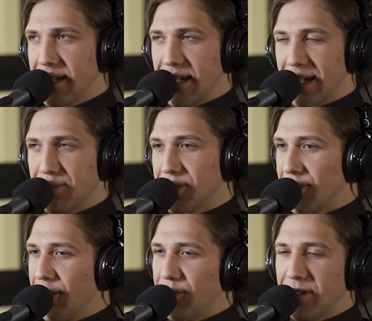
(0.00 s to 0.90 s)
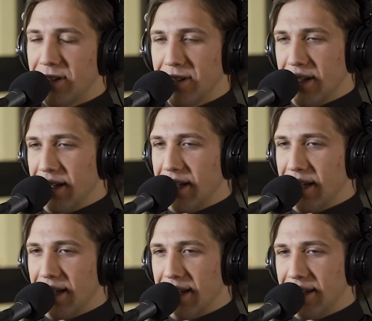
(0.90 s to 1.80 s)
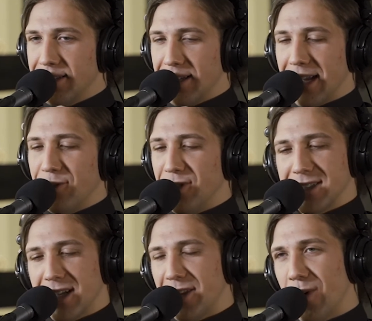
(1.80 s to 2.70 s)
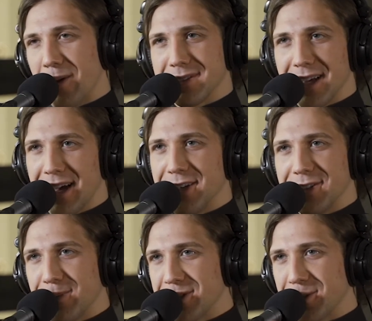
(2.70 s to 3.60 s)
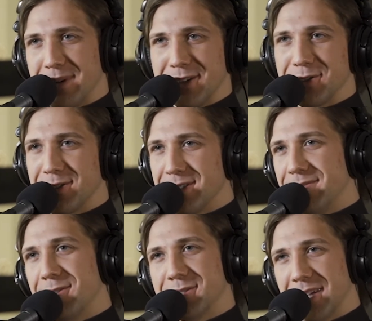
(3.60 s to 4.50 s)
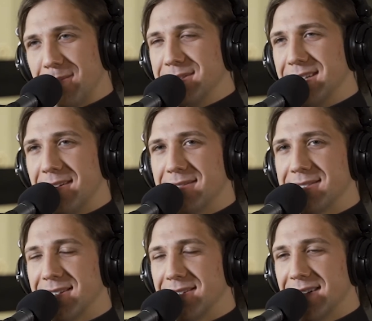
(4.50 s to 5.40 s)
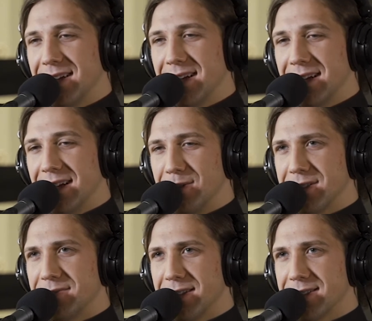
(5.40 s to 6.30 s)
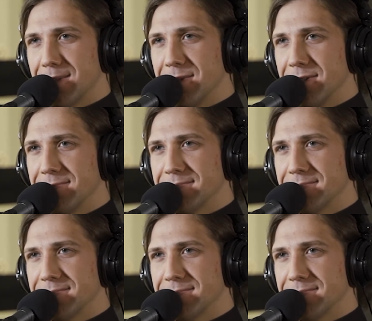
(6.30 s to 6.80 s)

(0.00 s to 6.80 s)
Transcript: Um, so he would uh, he redesigned the website and took a bunch of pictures and Photoshop stuff. So it was a fun summer.